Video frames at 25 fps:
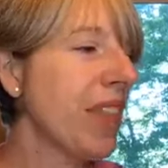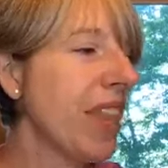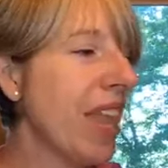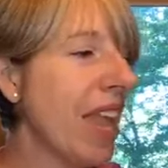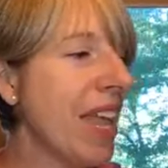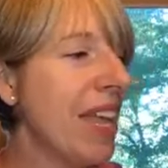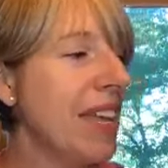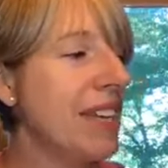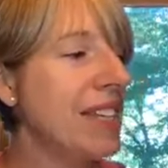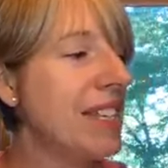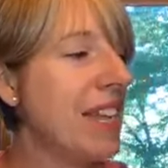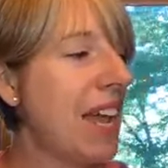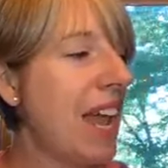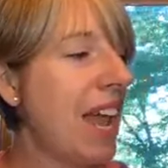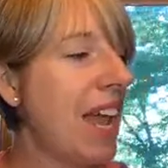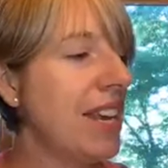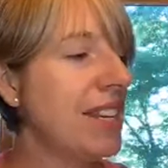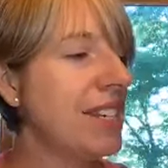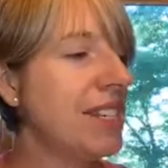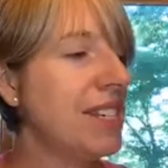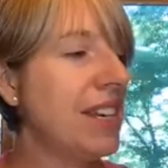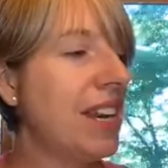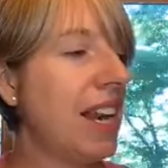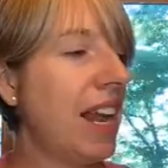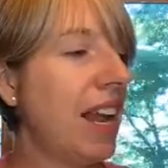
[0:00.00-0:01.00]
And to end
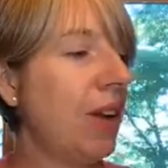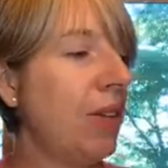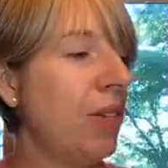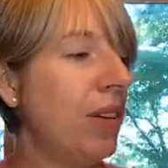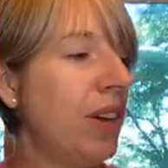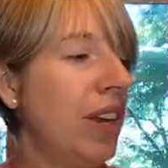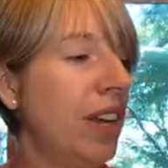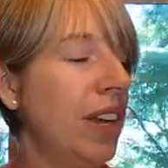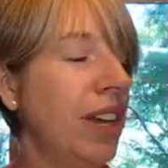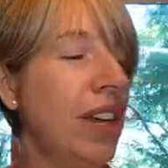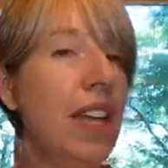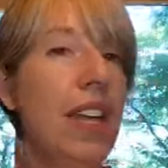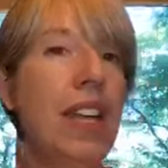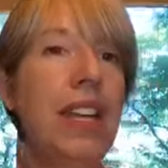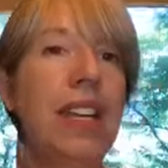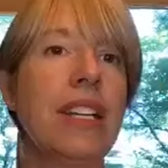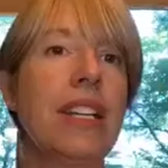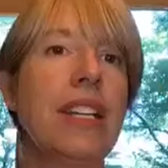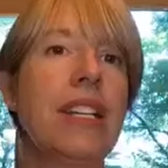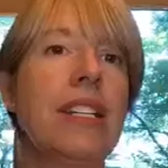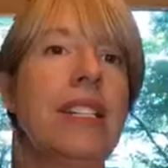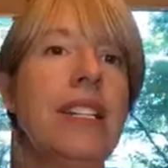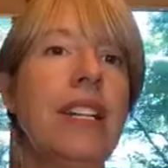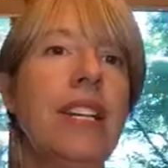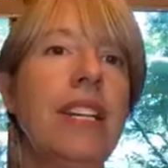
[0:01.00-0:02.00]
today, I want to
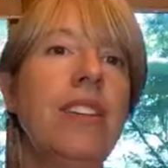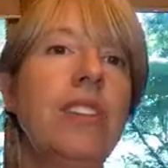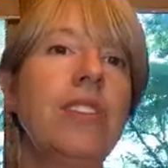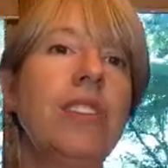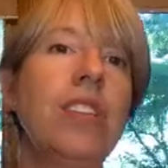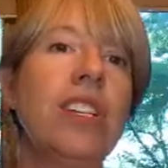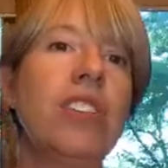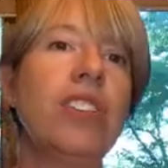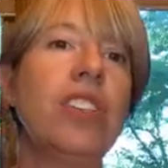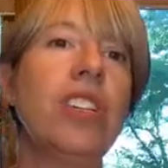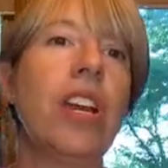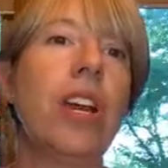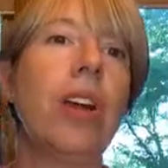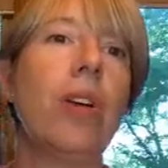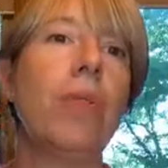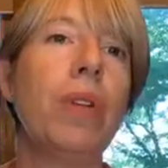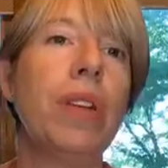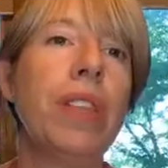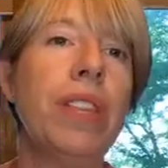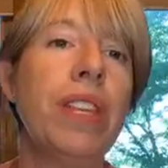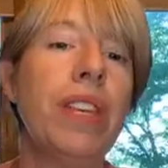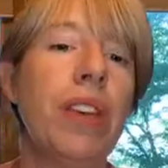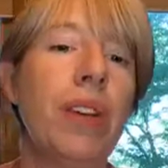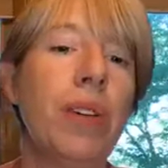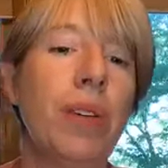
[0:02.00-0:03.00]
continue to share
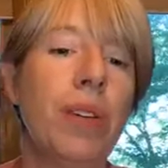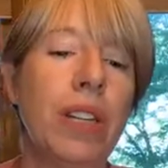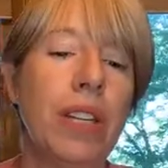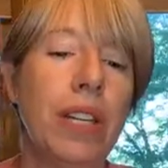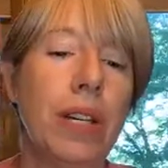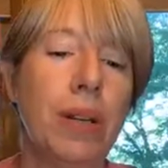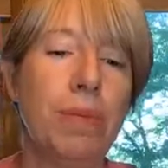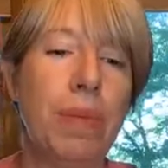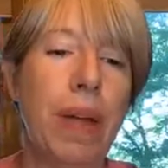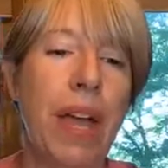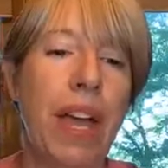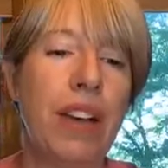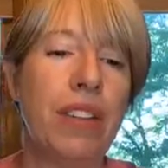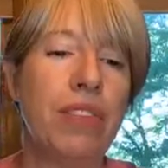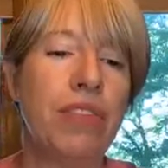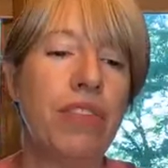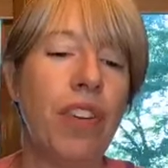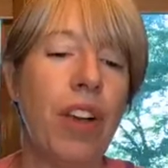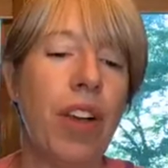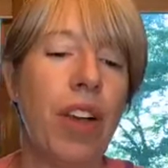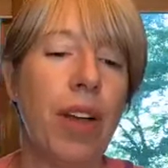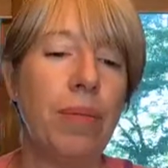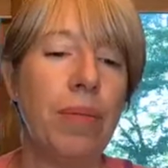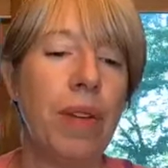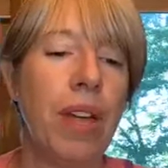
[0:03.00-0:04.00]
with you a little bit
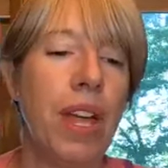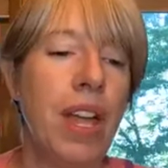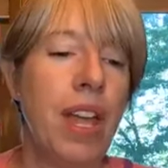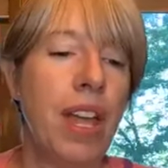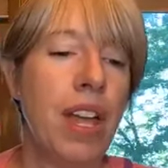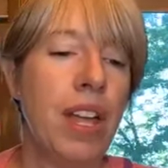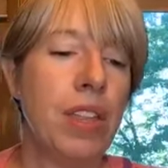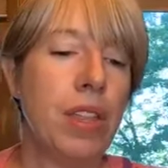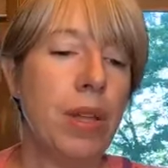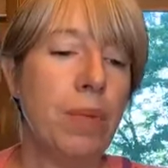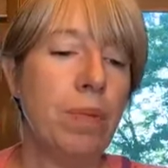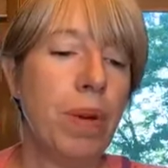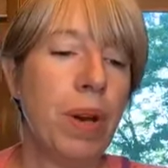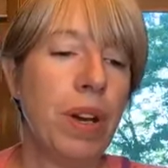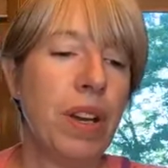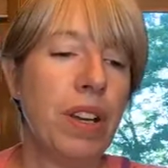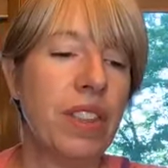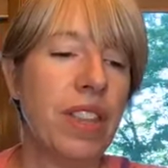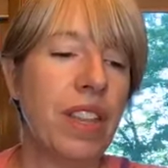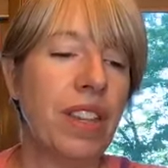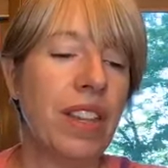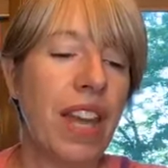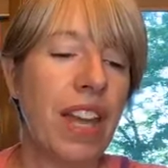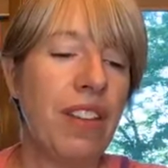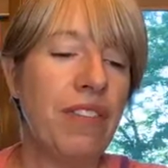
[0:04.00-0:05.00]
from the book, The
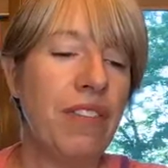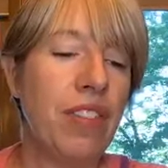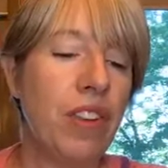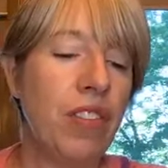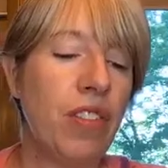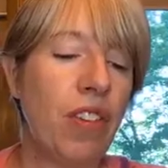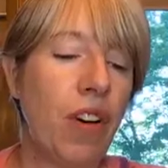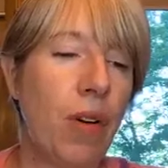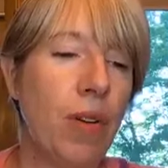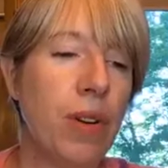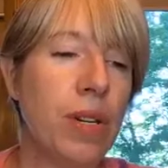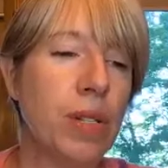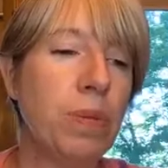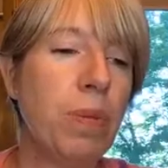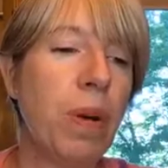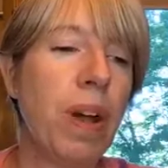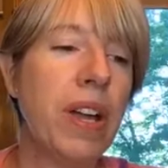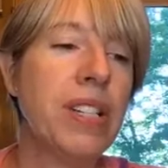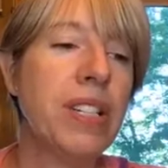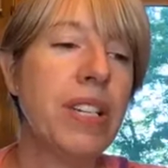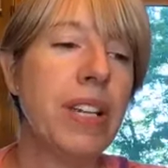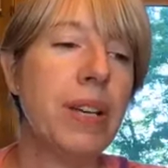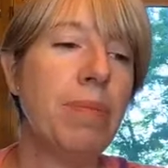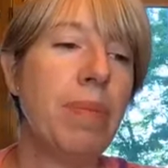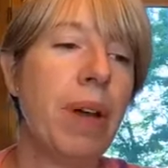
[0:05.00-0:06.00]
Life You've Always
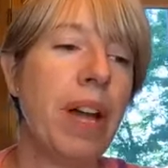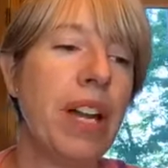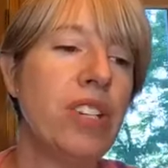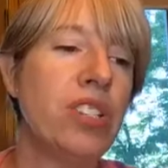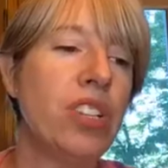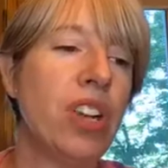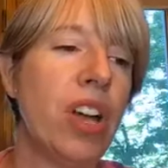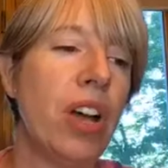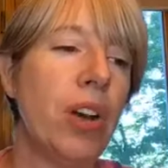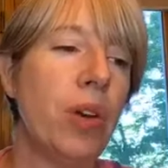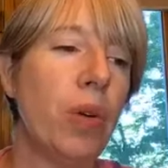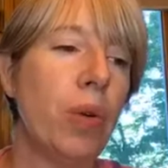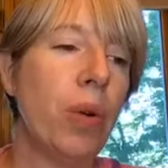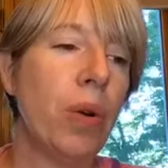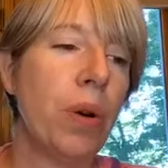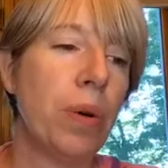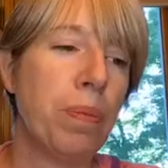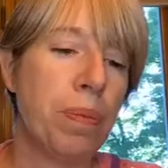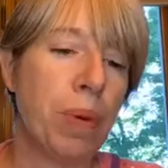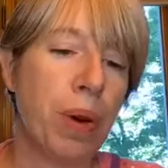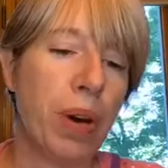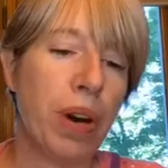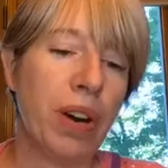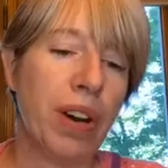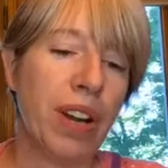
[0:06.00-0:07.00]
Wanted by John
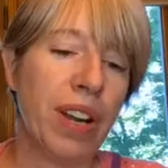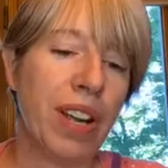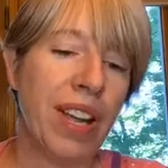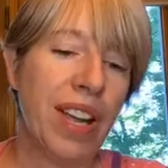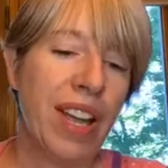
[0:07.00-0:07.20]
Ortberg.